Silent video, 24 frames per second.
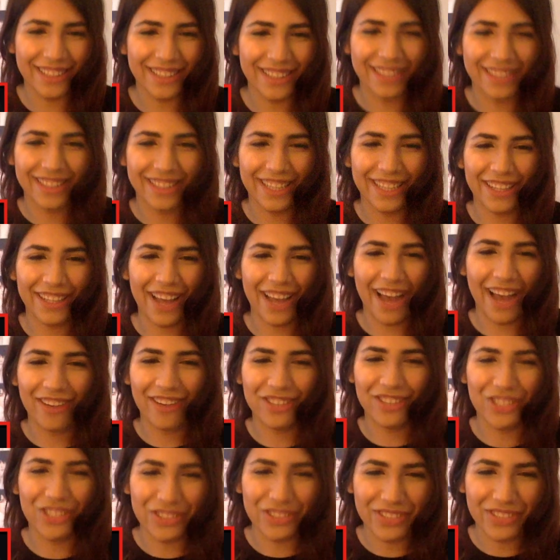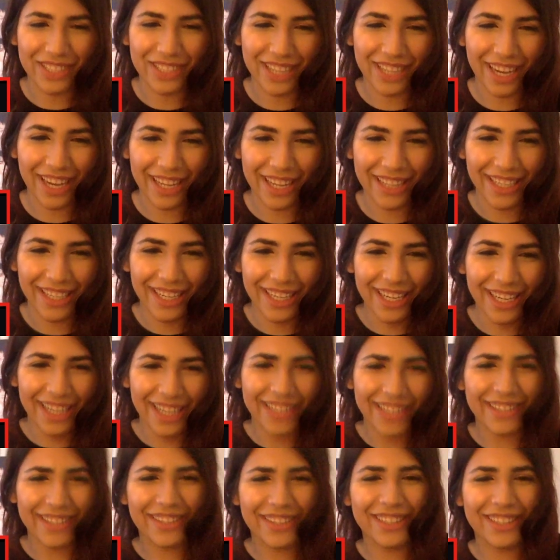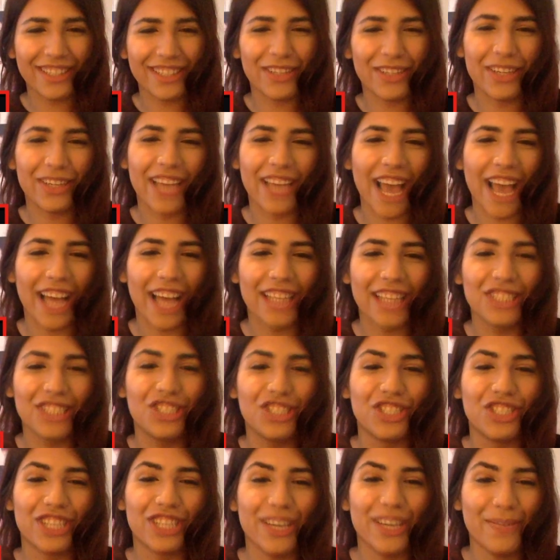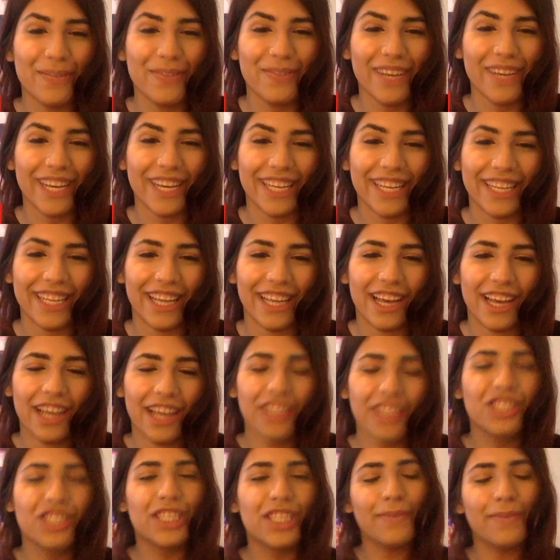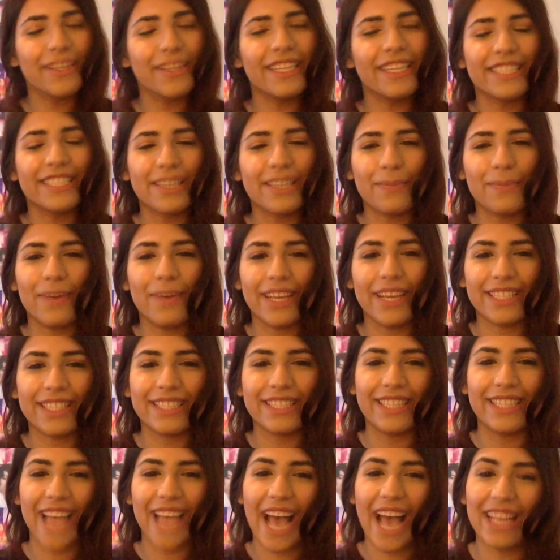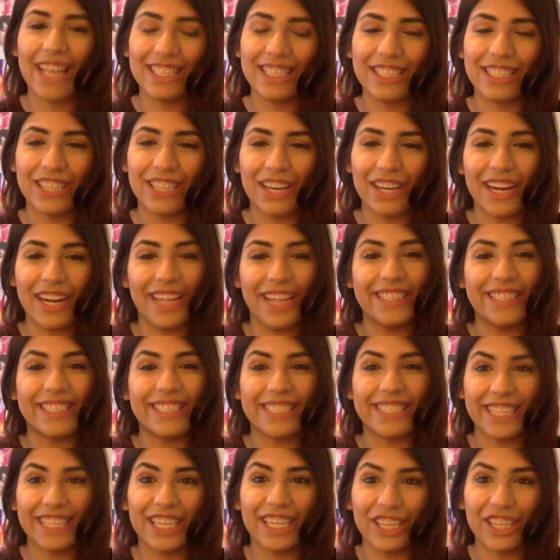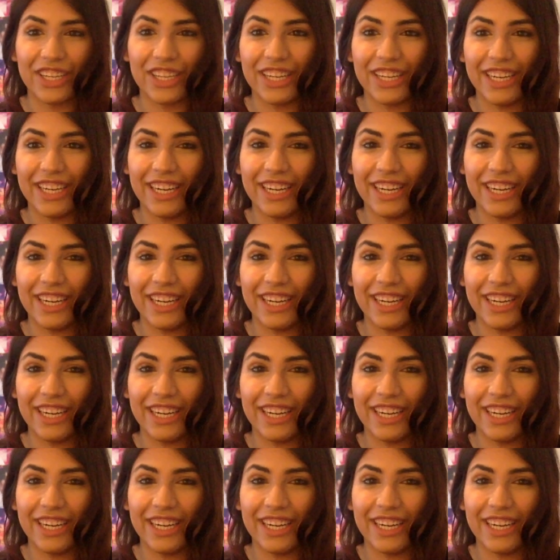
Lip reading: They don't have shoes on? Oh, look at Jimin! Jimin is the best dancer and singer